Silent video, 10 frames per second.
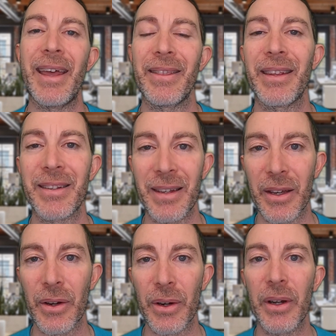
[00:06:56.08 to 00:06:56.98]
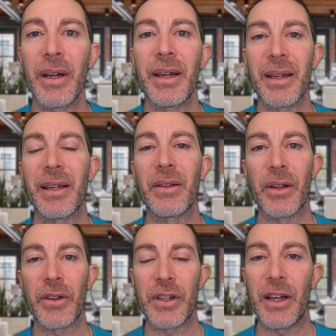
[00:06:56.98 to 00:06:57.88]
endless here in
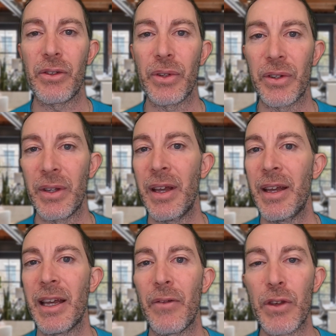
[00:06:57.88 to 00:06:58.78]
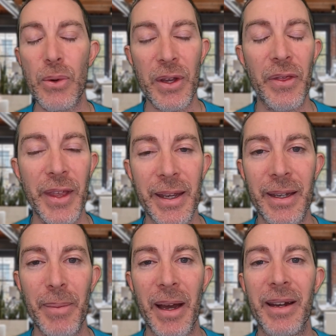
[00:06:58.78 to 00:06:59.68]
Los Angeles. If you can think
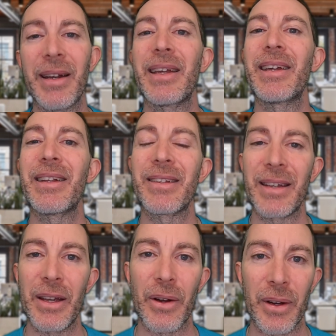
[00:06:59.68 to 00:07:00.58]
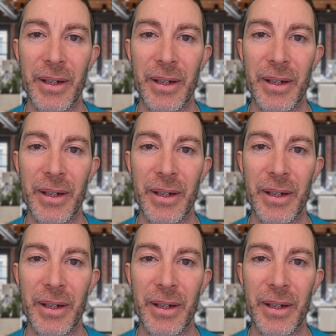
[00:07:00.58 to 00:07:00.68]
about it, it is here.